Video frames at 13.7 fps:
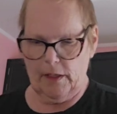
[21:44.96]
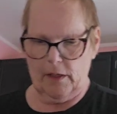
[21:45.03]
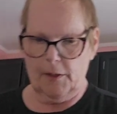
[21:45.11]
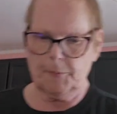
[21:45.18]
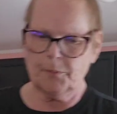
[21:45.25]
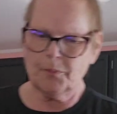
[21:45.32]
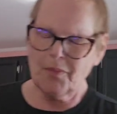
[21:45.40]

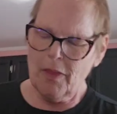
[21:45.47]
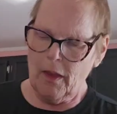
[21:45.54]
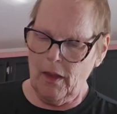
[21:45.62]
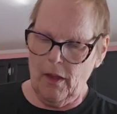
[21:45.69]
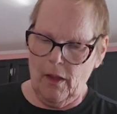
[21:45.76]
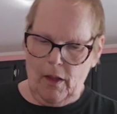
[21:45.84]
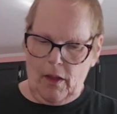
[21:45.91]
here,
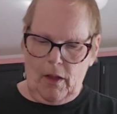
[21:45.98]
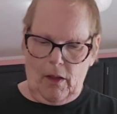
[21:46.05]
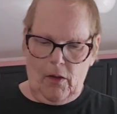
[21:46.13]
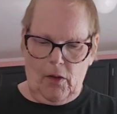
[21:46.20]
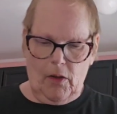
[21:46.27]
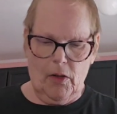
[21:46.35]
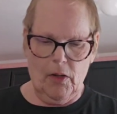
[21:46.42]

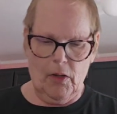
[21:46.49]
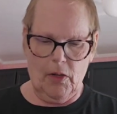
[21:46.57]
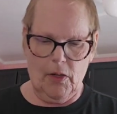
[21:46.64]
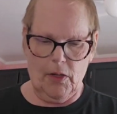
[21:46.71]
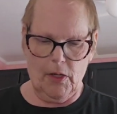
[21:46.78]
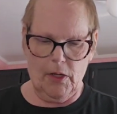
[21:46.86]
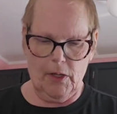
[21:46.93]

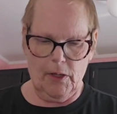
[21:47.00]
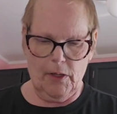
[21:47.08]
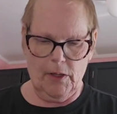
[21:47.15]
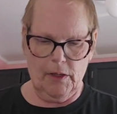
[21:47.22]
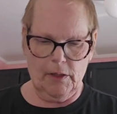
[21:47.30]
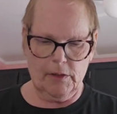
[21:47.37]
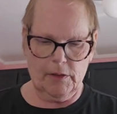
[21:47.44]
I
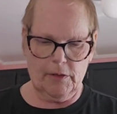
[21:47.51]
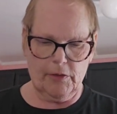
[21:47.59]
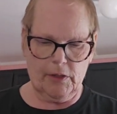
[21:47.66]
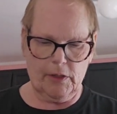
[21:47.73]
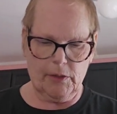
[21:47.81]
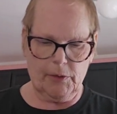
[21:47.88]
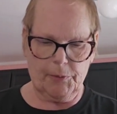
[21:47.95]
don't
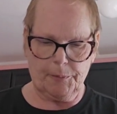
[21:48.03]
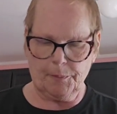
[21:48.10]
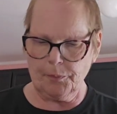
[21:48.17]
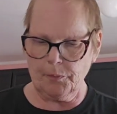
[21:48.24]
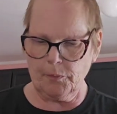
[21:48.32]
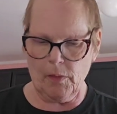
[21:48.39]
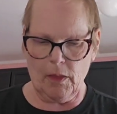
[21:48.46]
even know.
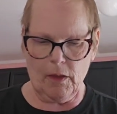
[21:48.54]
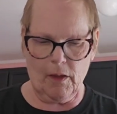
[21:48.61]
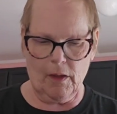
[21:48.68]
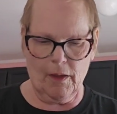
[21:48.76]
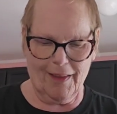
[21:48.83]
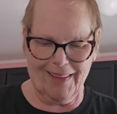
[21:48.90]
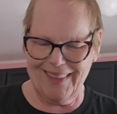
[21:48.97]

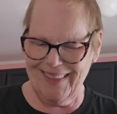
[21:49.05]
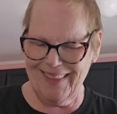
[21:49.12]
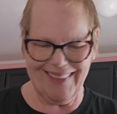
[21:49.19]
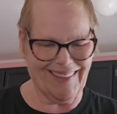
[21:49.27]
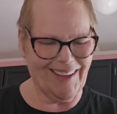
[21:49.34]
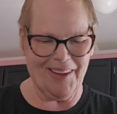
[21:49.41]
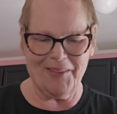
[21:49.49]

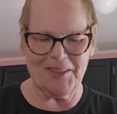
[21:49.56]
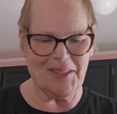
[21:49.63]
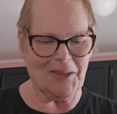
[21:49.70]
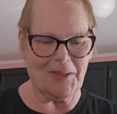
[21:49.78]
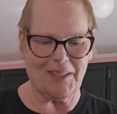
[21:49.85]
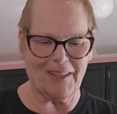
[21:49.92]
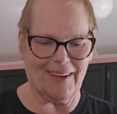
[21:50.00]
I'm
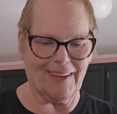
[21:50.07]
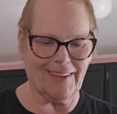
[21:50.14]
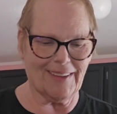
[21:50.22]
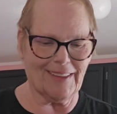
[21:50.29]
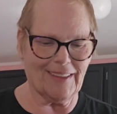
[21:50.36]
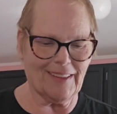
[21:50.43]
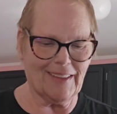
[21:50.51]
so
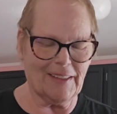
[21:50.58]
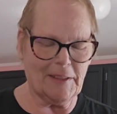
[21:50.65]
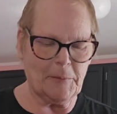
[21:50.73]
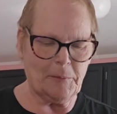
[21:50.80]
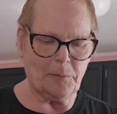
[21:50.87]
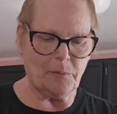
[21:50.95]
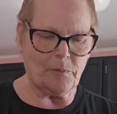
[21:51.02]
tired.
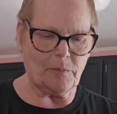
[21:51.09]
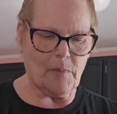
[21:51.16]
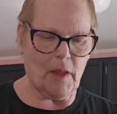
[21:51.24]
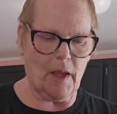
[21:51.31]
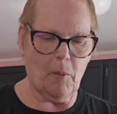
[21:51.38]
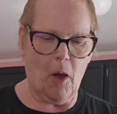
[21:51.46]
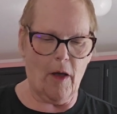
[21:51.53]

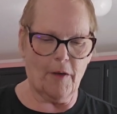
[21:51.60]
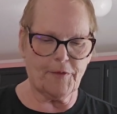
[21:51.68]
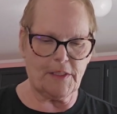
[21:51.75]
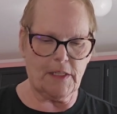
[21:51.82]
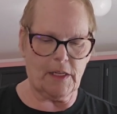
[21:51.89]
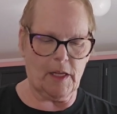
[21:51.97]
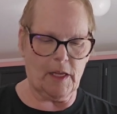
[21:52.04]
I'm off
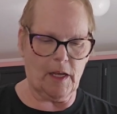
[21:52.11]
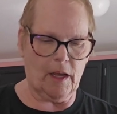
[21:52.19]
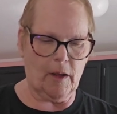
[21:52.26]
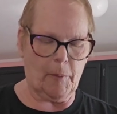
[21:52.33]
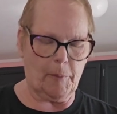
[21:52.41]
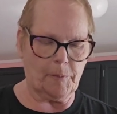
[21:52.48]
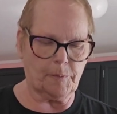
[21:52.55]
today.
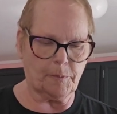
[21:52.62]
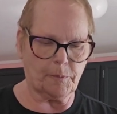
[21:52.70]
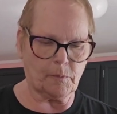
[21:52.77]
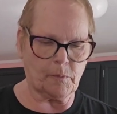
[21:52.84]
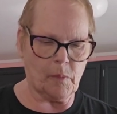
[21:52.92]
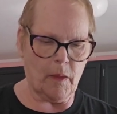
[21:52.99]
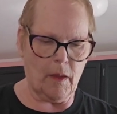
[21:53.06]

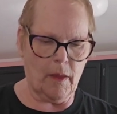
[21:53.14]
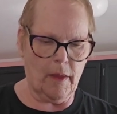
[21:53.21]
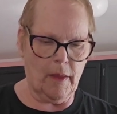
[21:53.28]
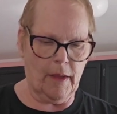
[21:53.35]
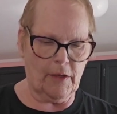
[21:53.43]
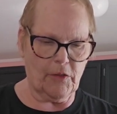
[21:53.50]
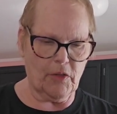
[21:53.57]

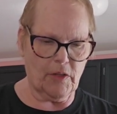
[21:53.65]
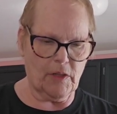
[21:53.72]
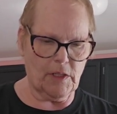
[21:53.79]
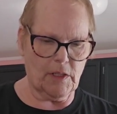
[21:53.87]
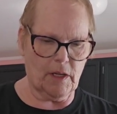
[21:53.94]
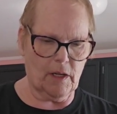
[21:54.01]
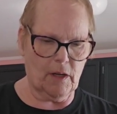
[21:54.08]
I took
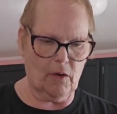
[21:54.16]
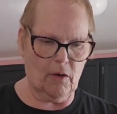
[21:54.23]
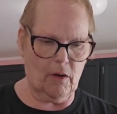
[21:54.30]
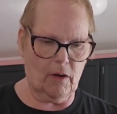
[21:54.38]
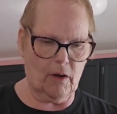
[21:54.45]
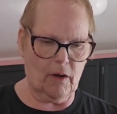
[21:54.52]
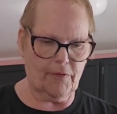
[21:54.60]
the day
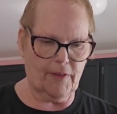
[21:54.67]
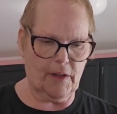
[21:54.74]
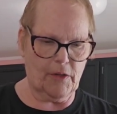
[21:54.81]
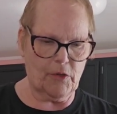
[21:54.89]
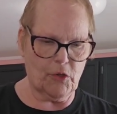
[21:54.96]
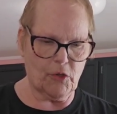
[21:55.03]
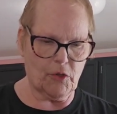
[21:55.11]
off. I
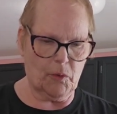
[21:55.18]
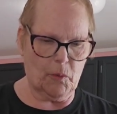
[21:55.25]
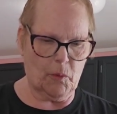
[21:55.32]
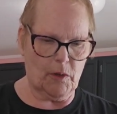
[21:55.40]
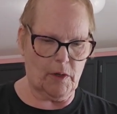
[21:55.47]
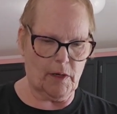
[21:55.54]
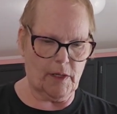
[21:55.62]
usually
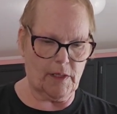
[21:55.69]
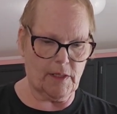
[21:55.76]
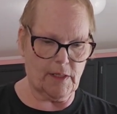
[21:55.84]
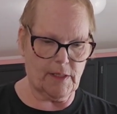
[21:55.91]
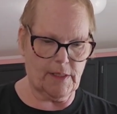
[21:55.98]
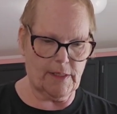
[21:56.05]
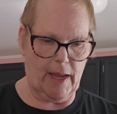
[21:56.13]
work.
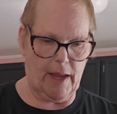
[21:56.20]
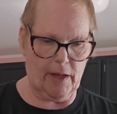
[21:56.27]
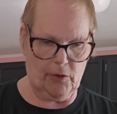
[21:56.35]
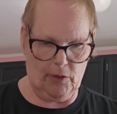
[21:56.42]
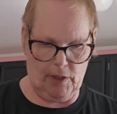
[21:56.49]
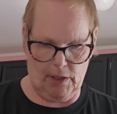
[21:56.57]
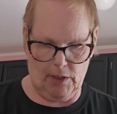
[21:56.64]
It's a
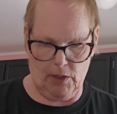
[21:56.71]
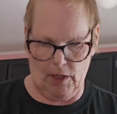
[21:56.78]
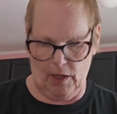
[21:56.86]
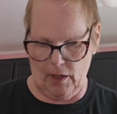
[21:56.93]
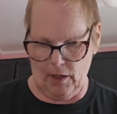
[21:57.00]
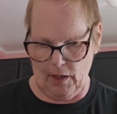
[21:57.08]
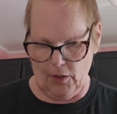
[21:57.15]
Saturday
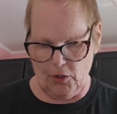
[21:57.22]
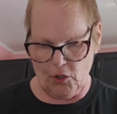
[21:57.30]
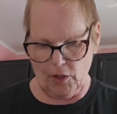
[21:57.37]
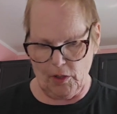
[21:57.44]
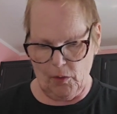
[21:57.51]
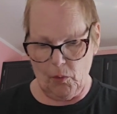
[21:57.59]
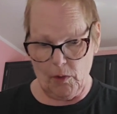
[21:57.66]
today, and I
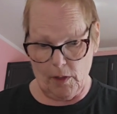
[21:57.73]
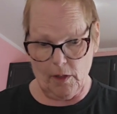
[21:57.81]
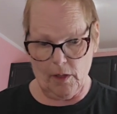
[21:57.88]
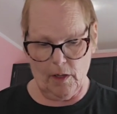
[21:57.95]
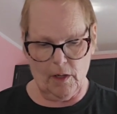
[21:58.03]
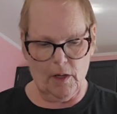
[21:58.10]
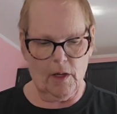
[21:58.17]
usually
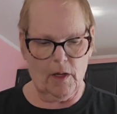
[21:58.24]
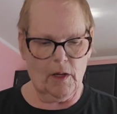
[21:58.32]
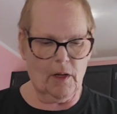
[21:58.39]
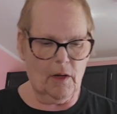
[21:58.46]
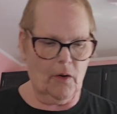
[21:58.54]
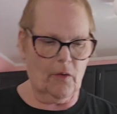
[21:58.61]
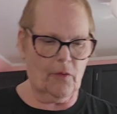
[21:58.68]
work
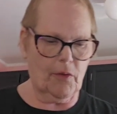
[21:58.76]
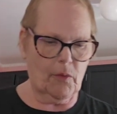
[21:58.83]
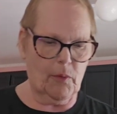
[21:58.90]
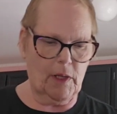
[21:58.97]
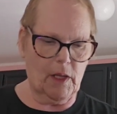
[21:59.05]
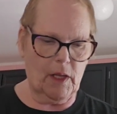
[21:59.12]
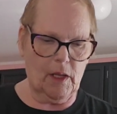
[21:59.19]
over the
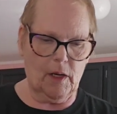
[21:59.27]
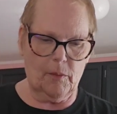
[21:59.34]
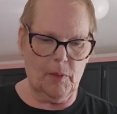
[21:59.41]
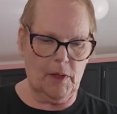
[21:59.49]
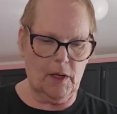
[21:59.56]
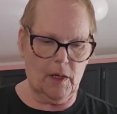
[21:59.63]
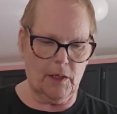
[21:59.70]

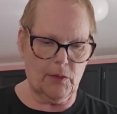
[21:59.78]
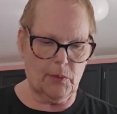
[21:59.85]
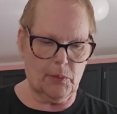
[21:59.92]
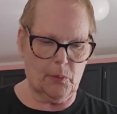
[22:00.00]
weekend, but I